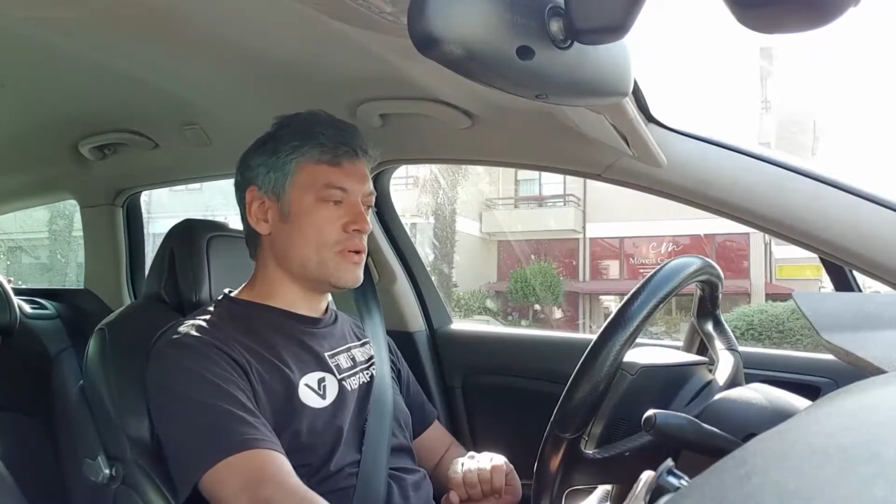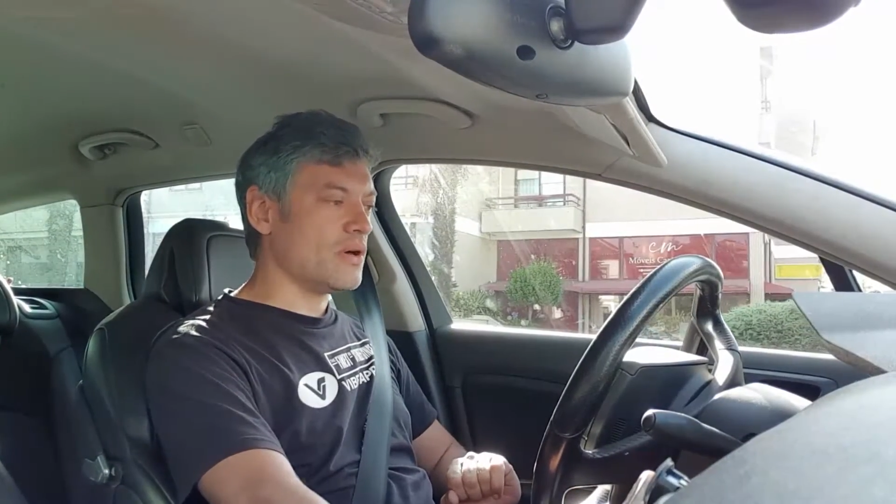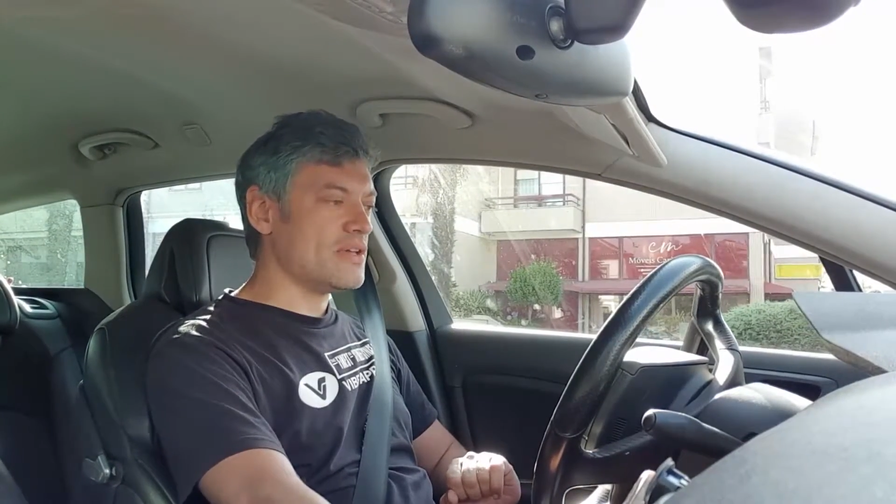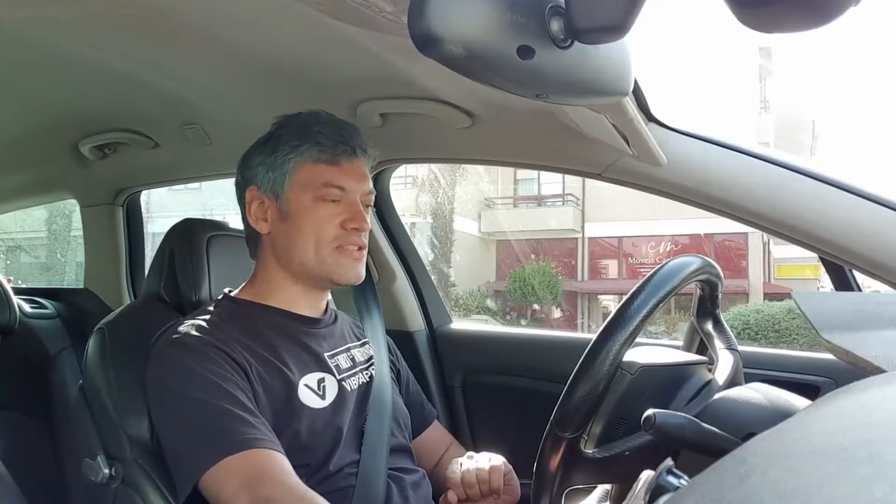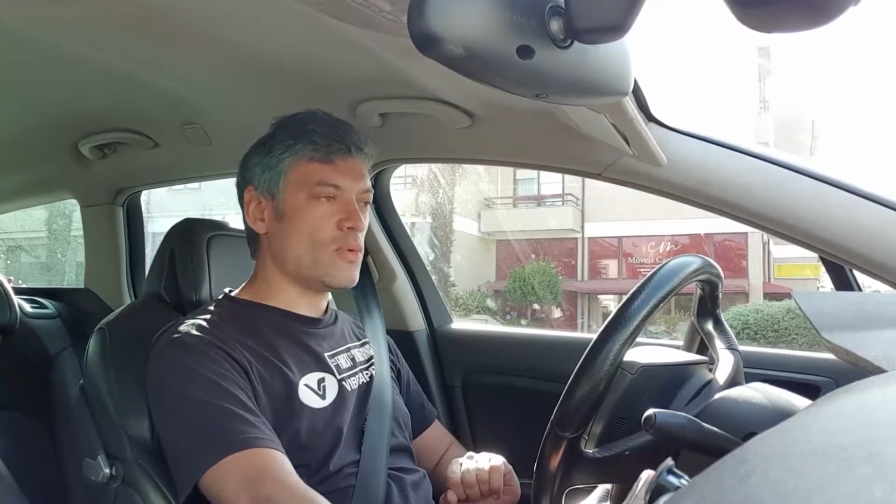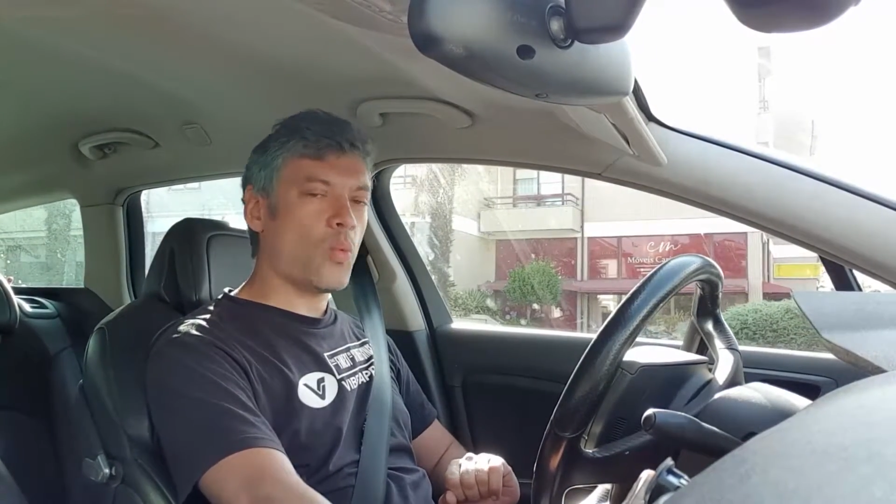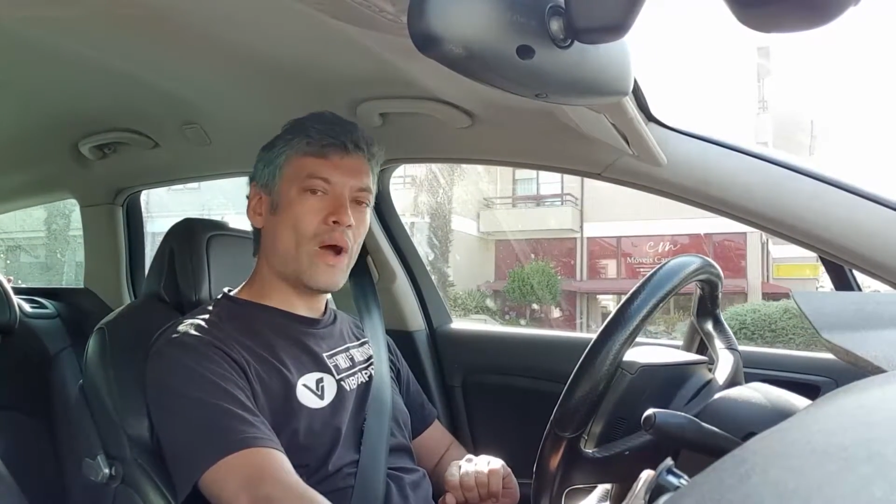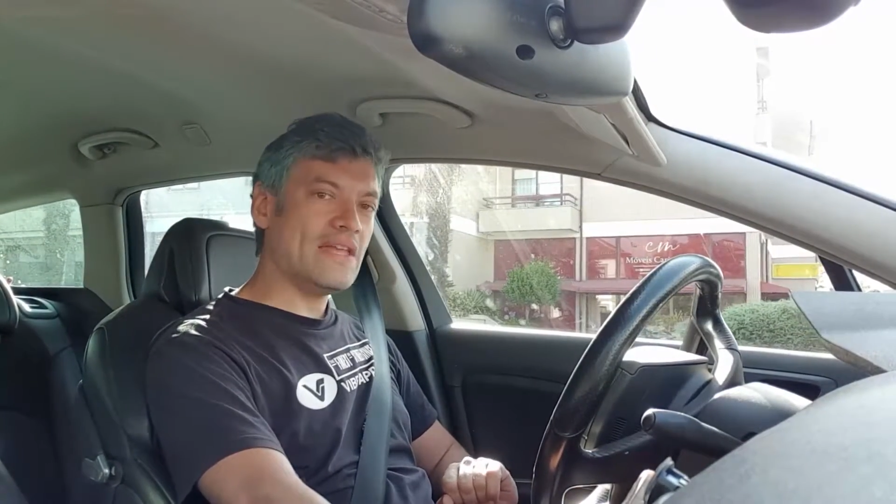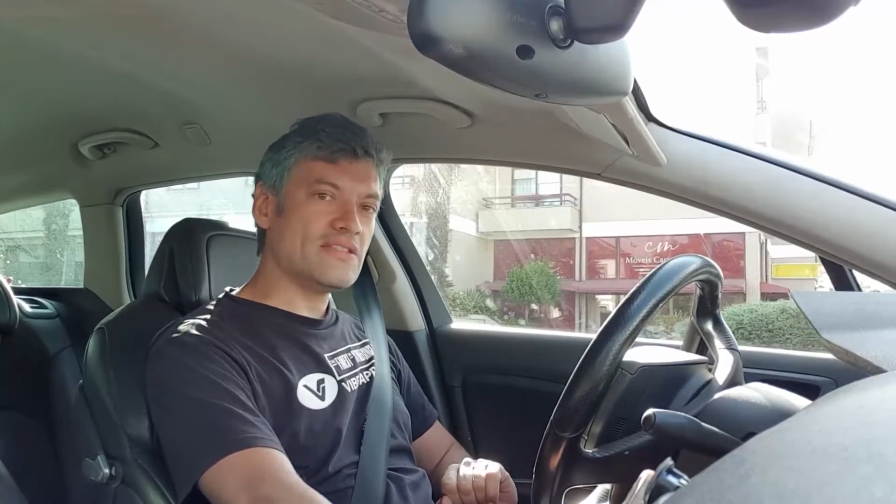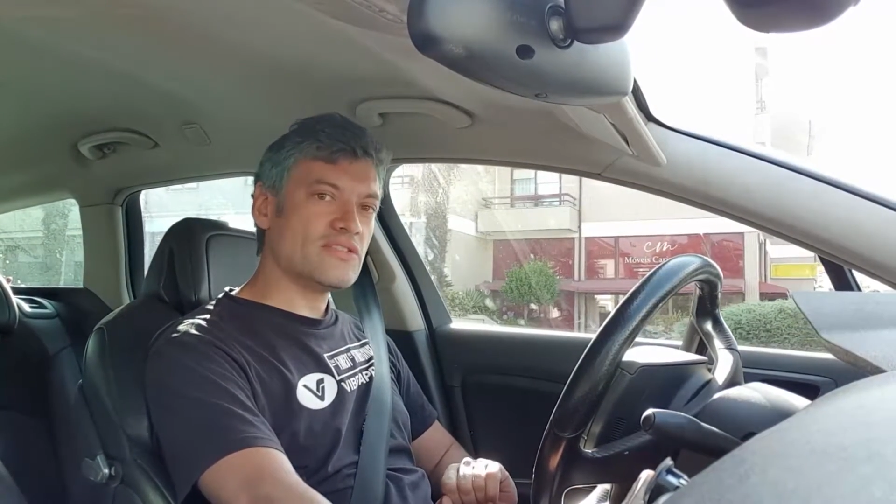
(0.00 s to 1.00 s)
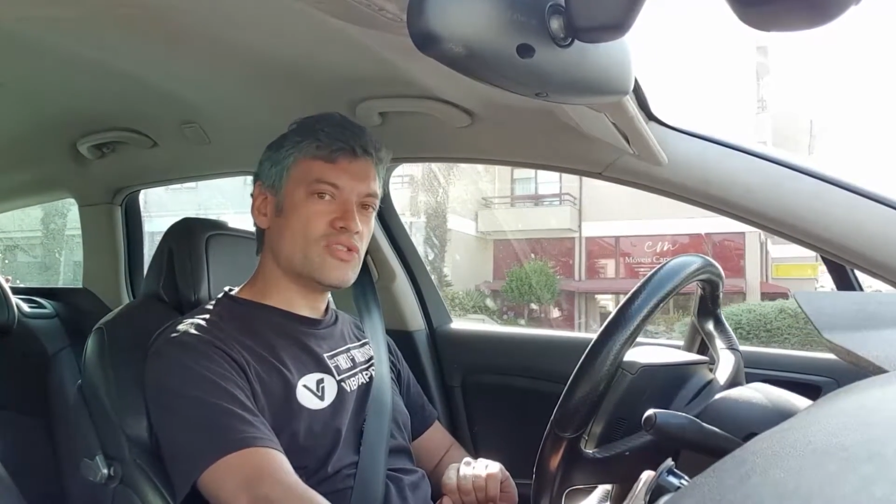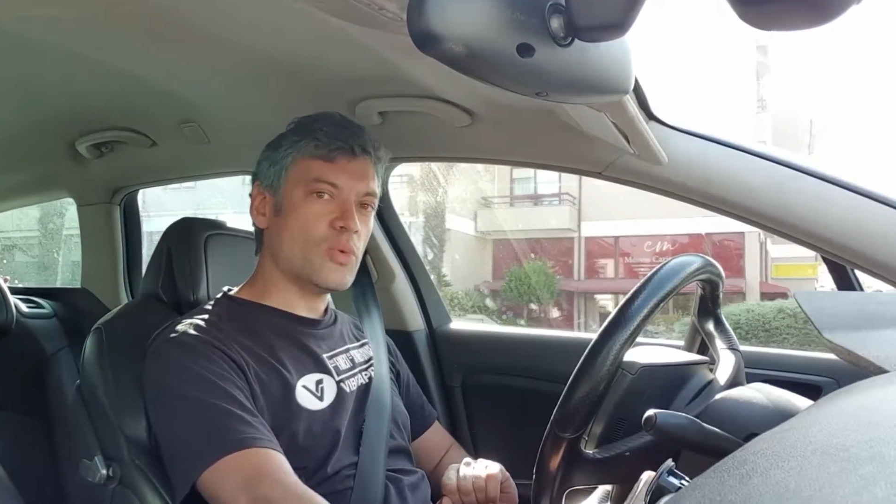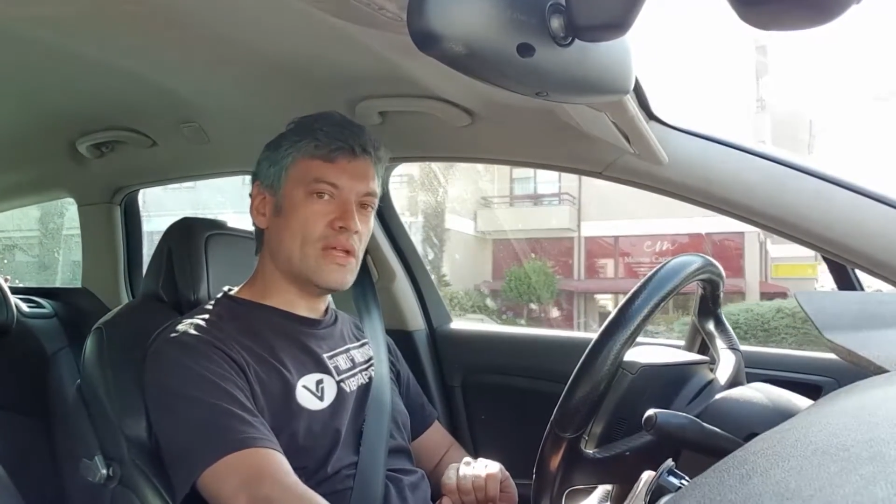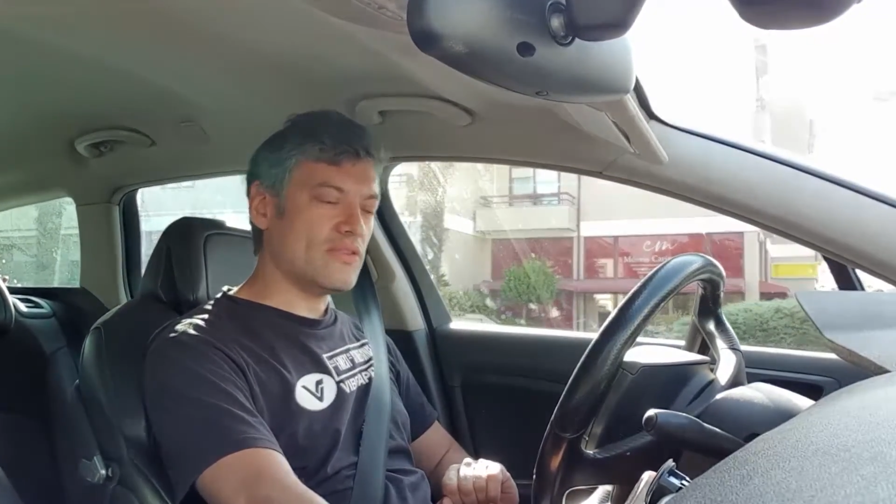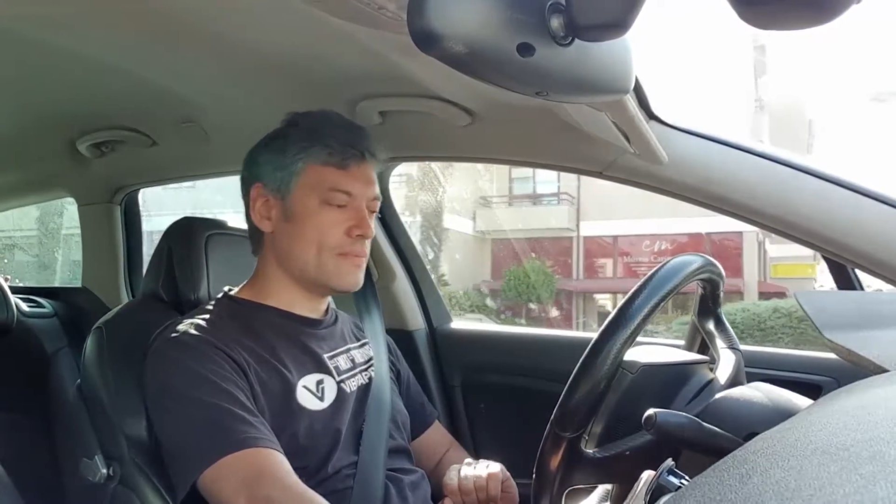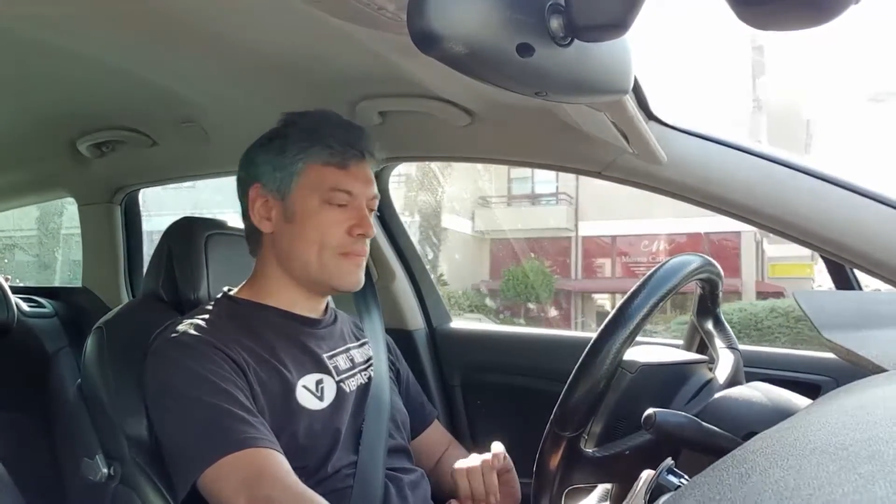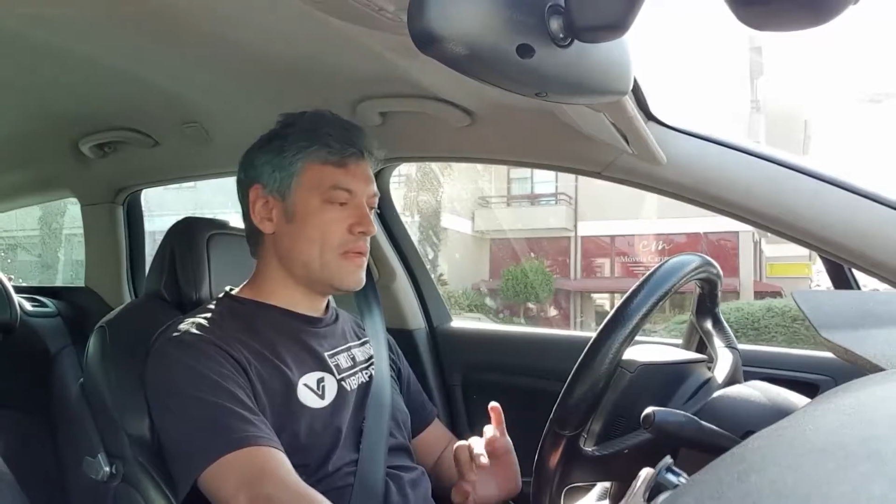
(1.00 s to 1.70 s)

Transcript: nice weight to it.